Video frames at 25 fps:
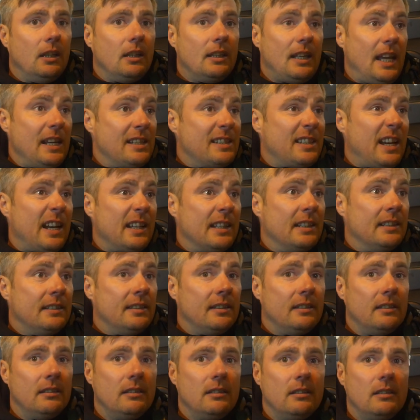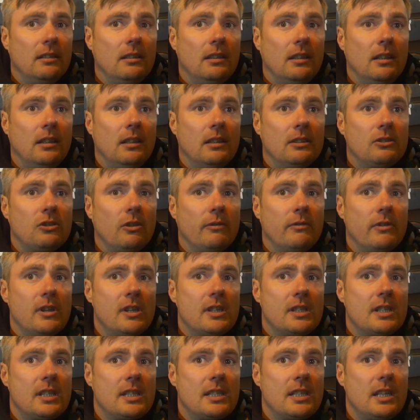They tired, it's
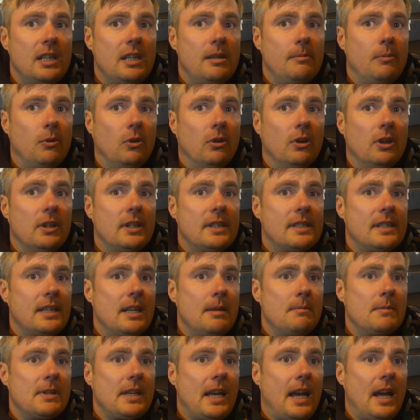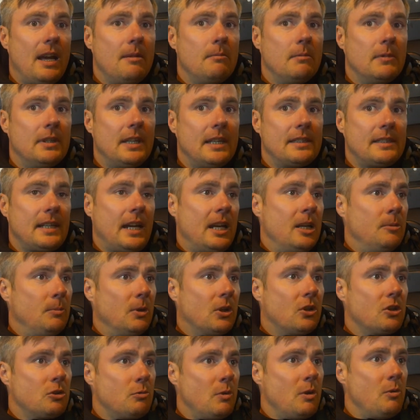obvious to see, but at the same time they're tired
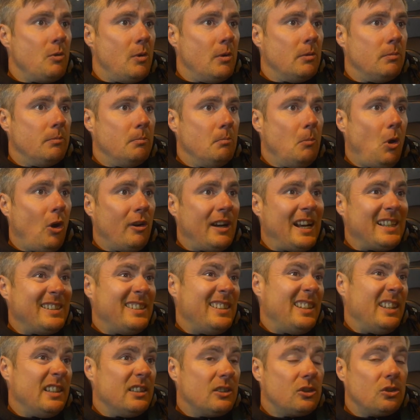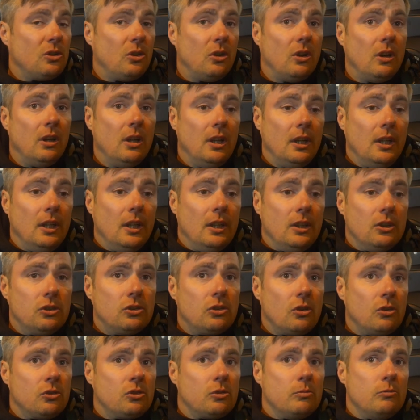because we were more at it. So
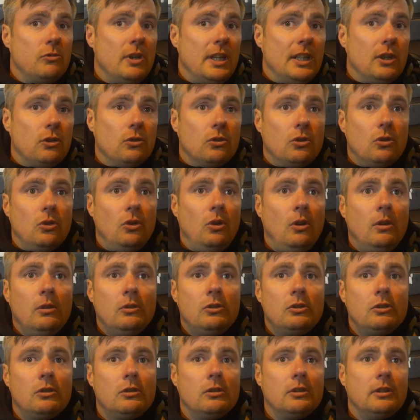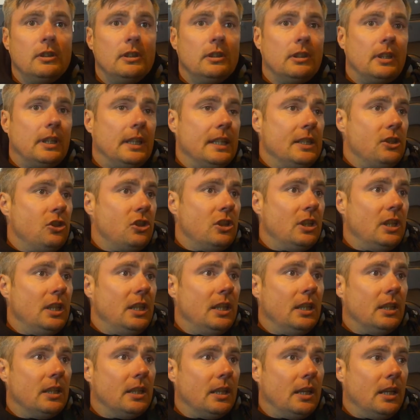scored some really good goals, clean
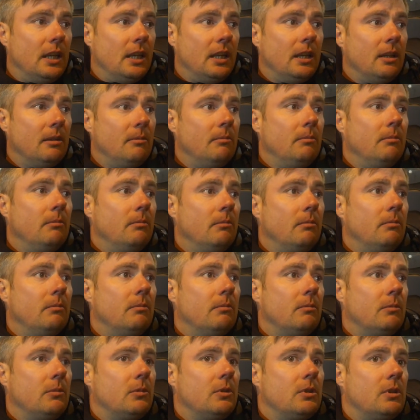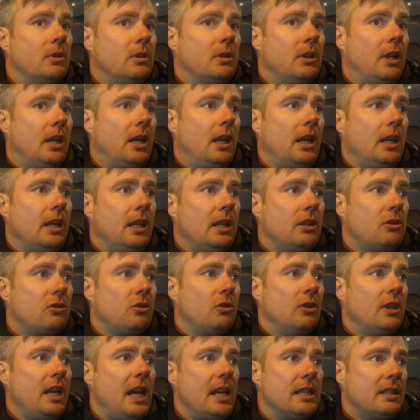sheet. It's
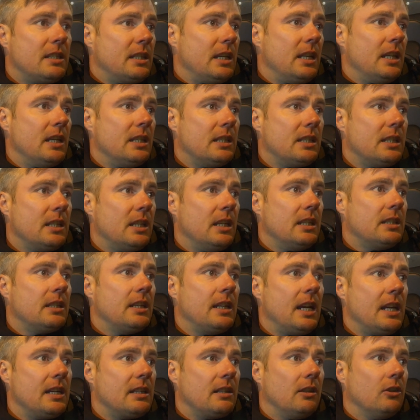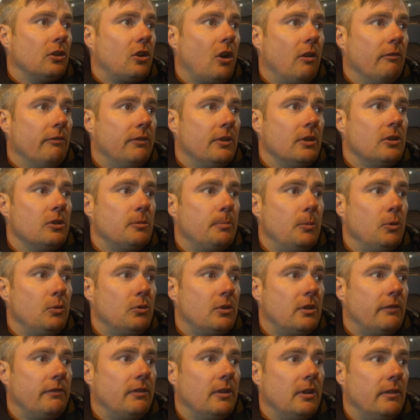a nice little confidence
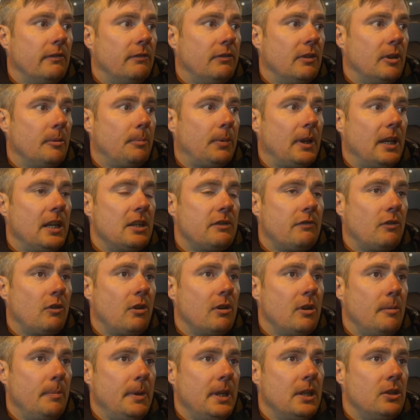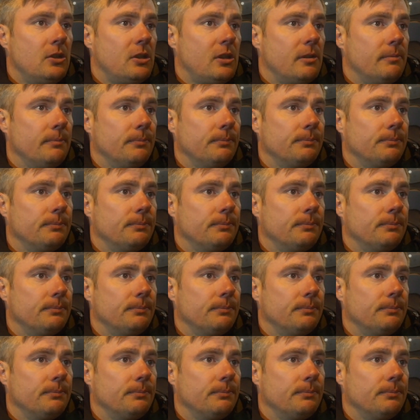booster for the players that are on the pitch.